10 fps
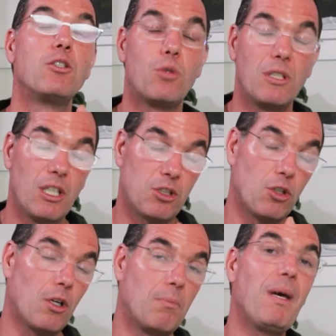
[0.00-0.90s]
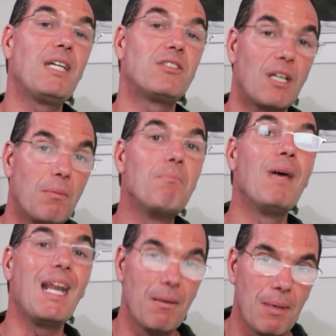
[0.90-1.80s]
traditional or basic
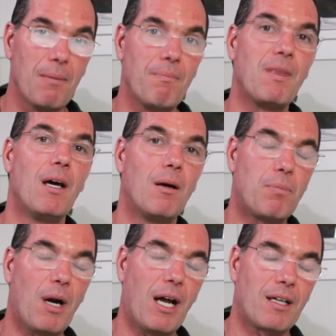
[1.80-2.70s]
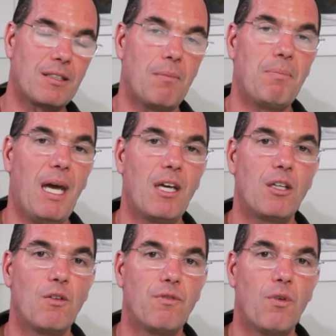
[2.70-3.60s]
minimum product I'm
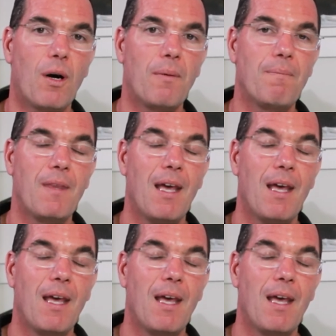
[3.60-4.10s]
paying you for.